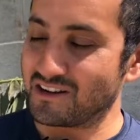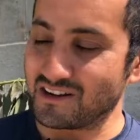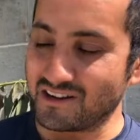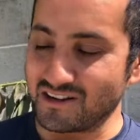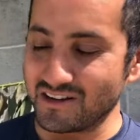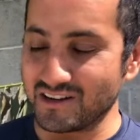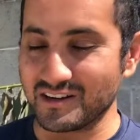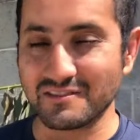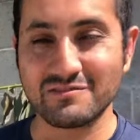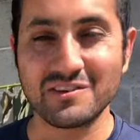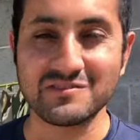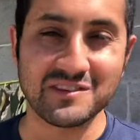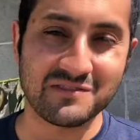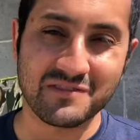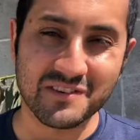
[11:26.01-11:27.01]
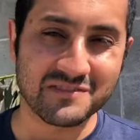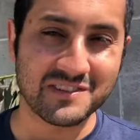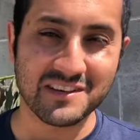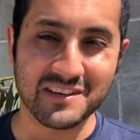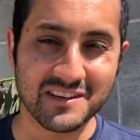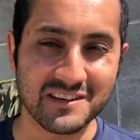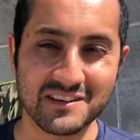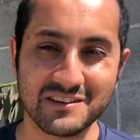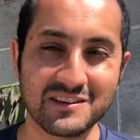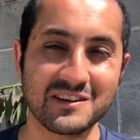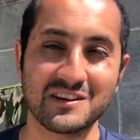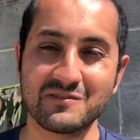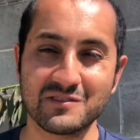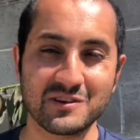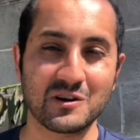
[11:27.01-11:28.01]
50-50, uh, you can
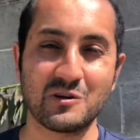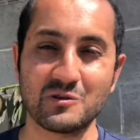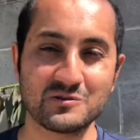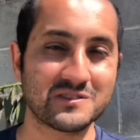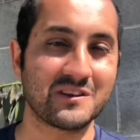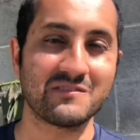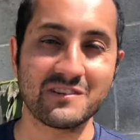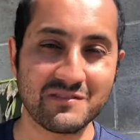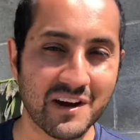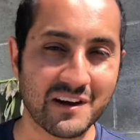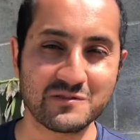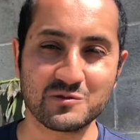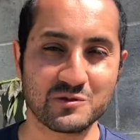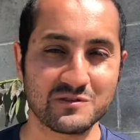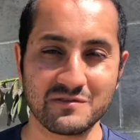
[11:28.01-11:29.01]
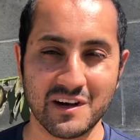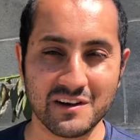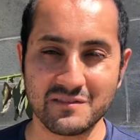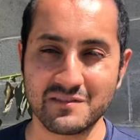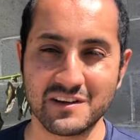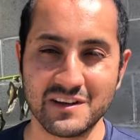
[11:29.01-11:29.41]
even go 75-25,